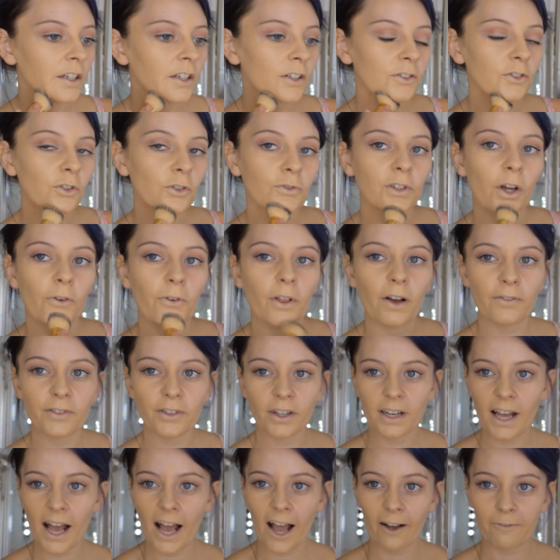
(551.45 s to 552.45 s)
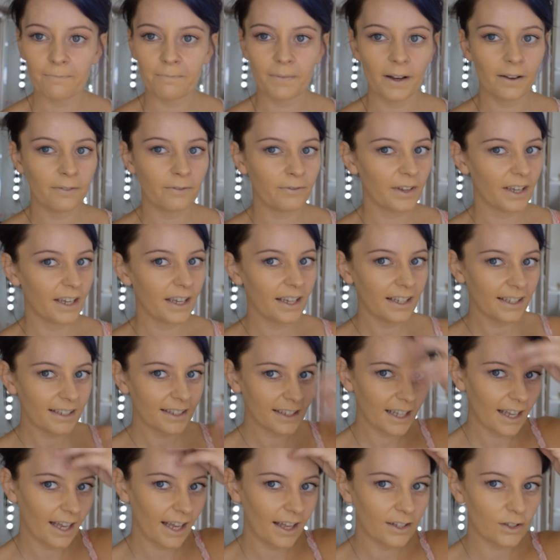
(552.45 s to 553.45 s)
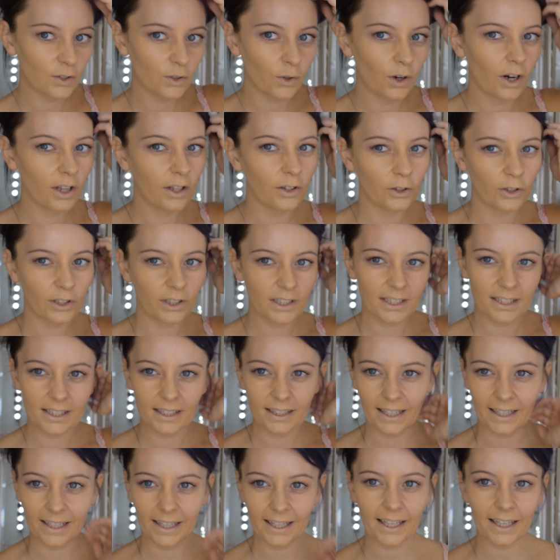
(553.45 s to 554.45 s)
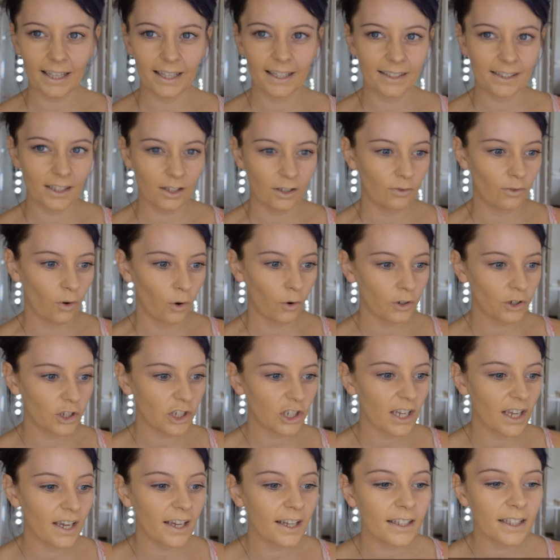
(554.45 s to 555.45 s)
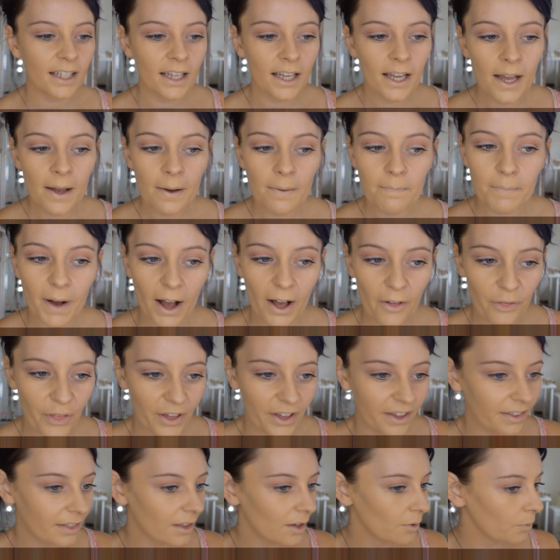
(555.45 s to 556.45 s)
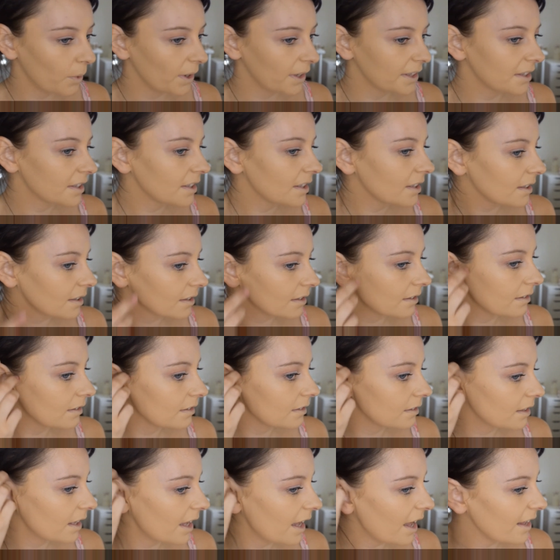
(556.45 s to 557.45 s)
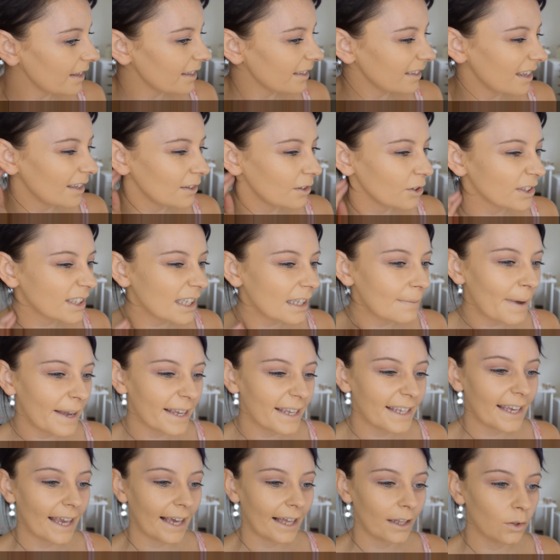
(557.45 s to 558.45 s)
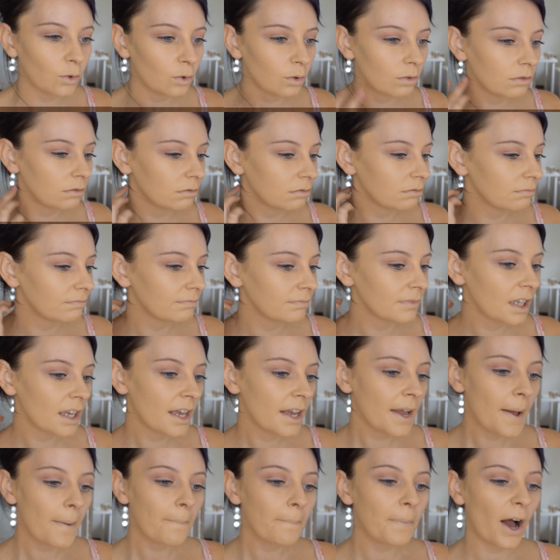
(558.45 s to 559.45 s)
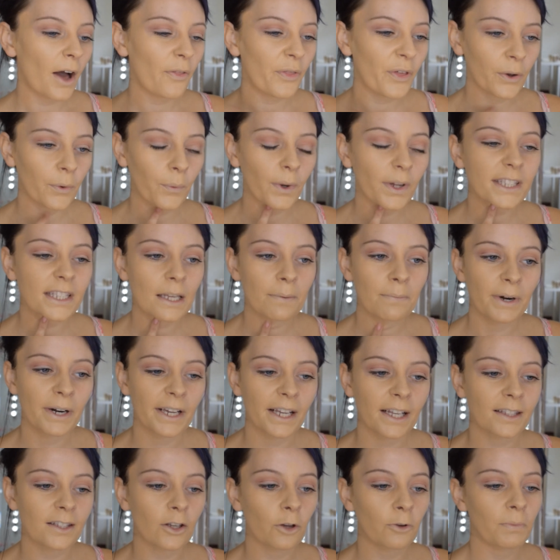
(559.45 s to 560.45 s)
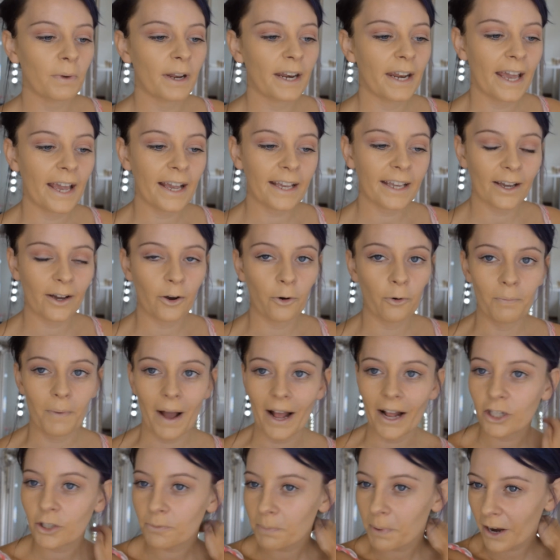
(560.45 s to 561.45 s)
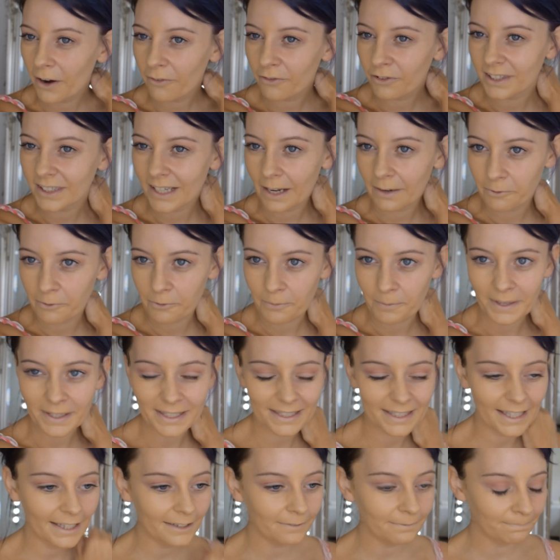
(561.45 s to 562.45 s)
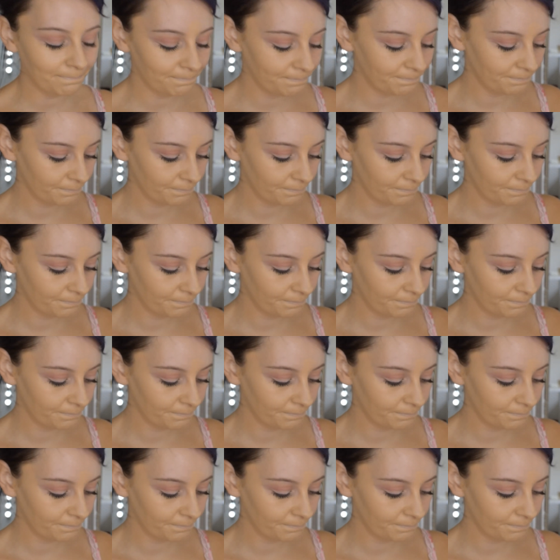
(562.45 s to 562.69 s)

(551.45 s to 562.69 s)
So now that I've done half my face, it sort of looks like it's the wrong shade, but I think that once, it looks a bit yellow, but I think once I bring it down my neck it will match perfectly in with my skin.